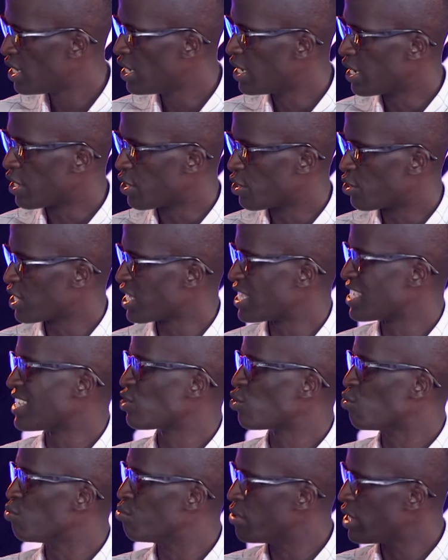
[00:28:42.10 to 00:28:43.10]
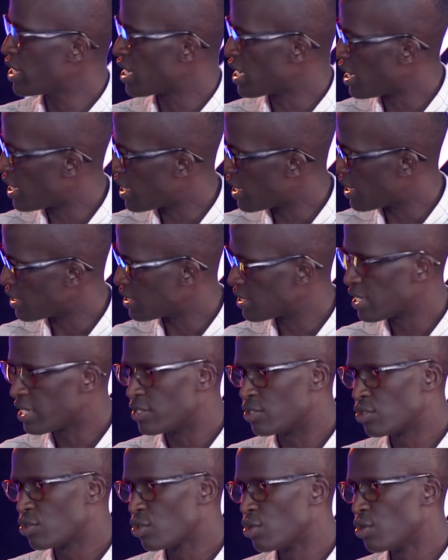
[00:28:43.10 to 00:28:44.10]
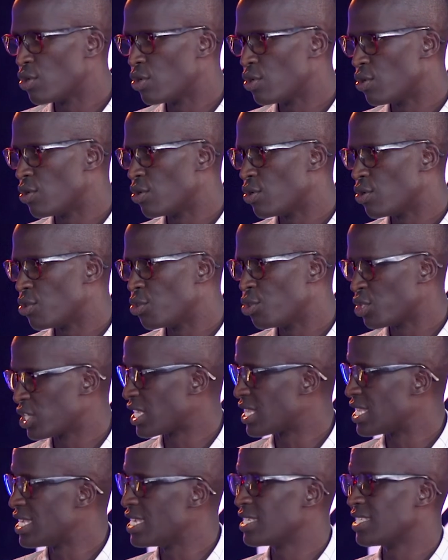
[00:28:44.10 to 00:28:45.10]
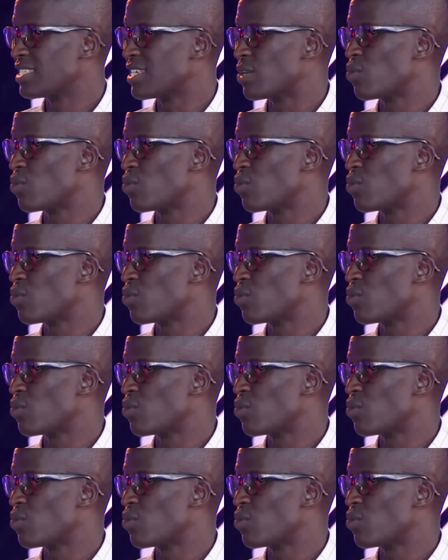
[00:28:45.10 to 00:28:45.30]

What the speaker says: Those are things that should break our hearts. And so those are things that we